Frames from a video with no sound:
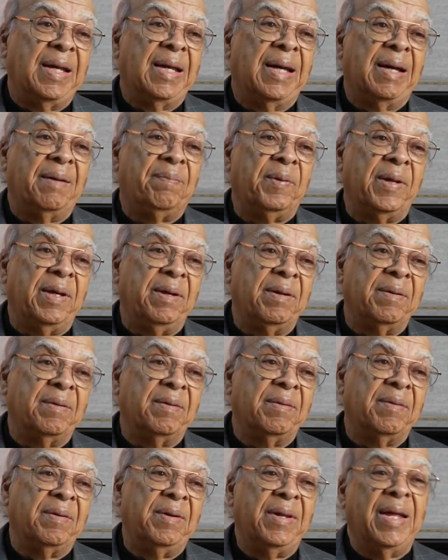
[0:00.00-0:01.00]
I play
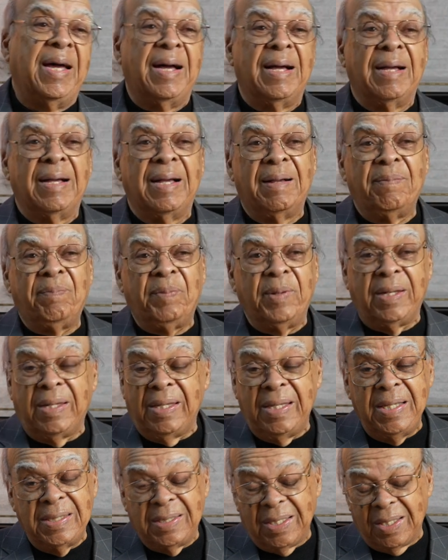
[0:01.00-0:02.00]
now. I play the
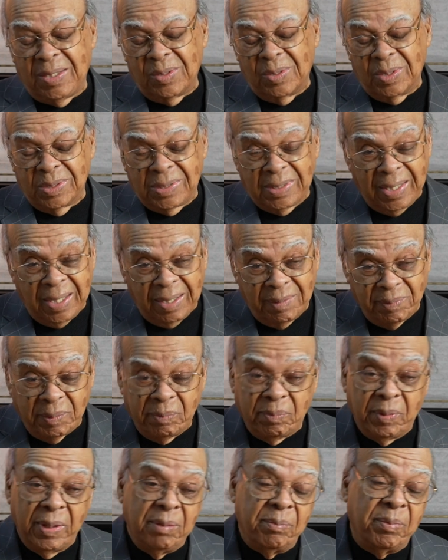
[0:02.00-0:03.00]
easy course now but
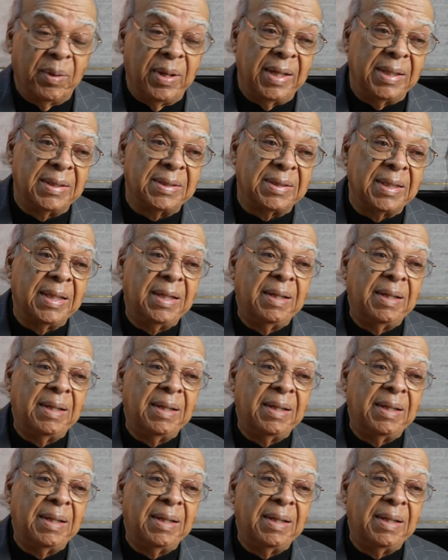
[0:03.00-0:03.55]
at Paint Branch.